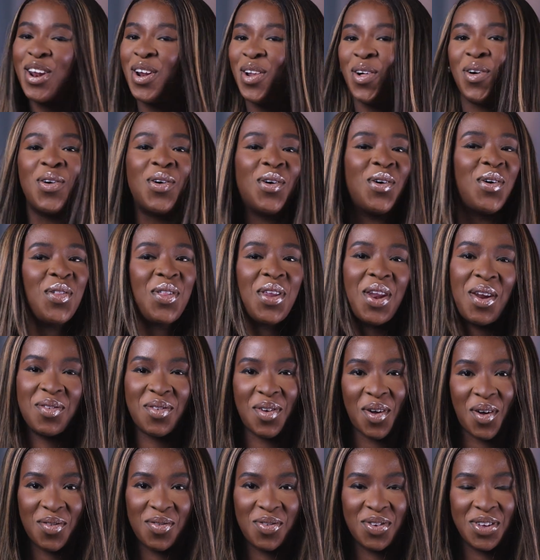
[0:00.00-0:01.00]
haul that
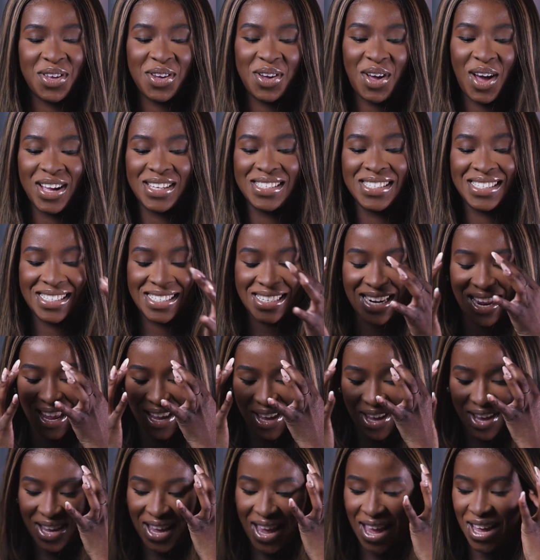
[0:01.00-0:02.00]
I've got for you guys
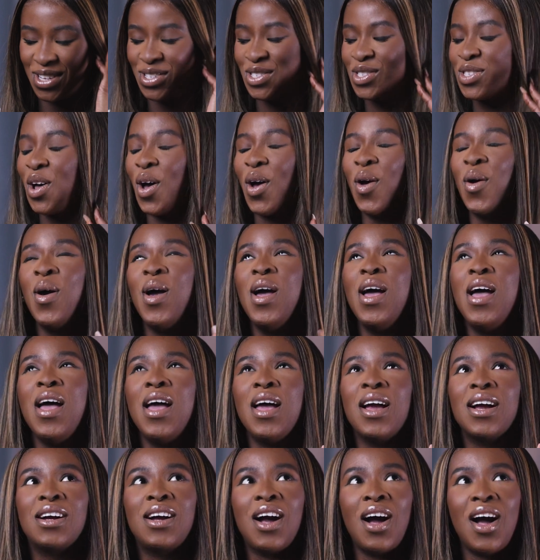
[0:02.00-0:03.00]
today. Okay, so
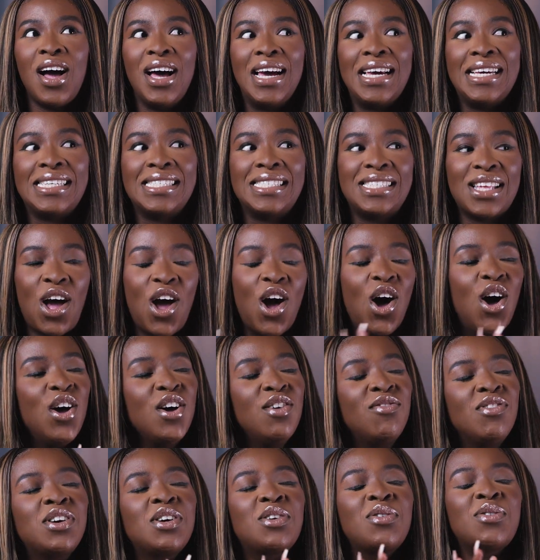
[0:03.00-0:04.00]
guys,
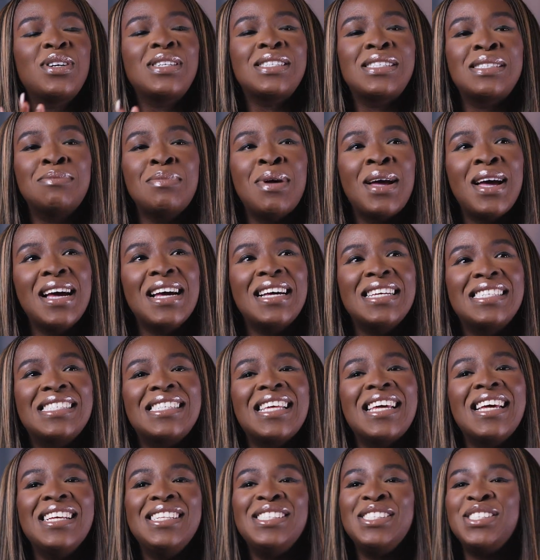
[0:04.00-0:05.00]
over Christmas
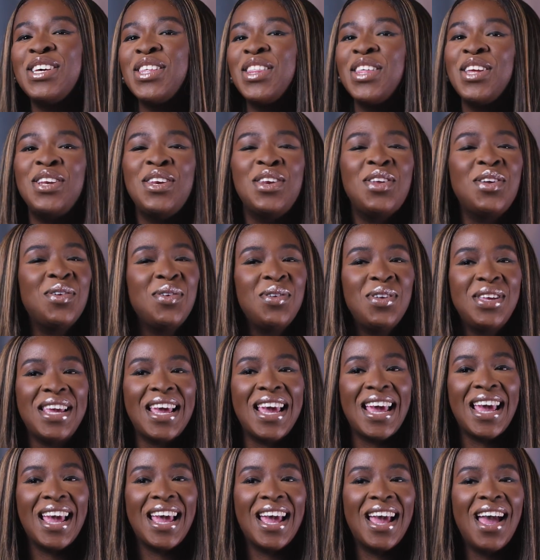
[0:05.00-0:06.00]
into the new
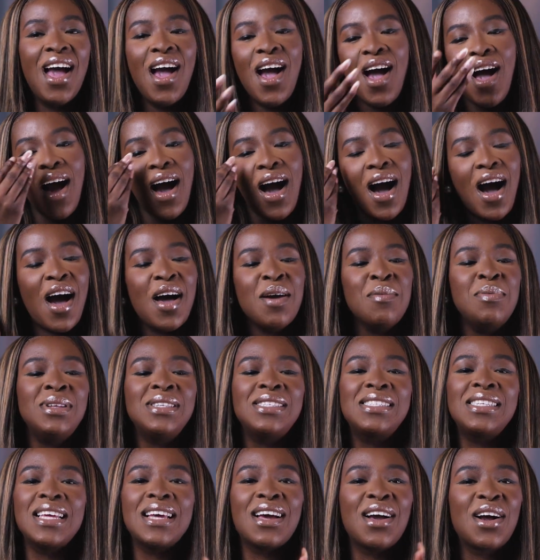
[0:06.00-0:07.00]
year, I've
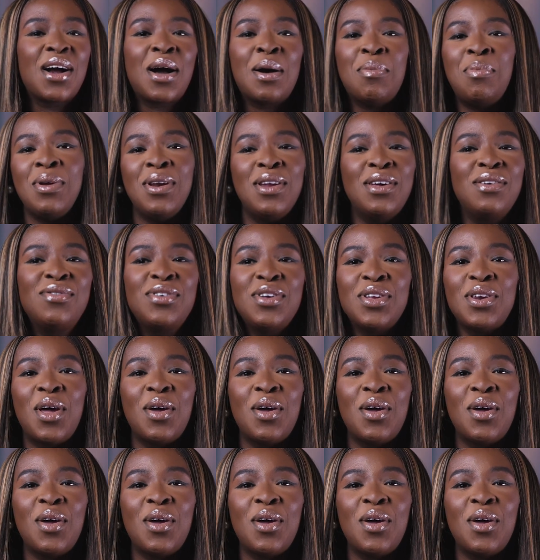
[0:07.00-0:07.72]
been seeing a couple of,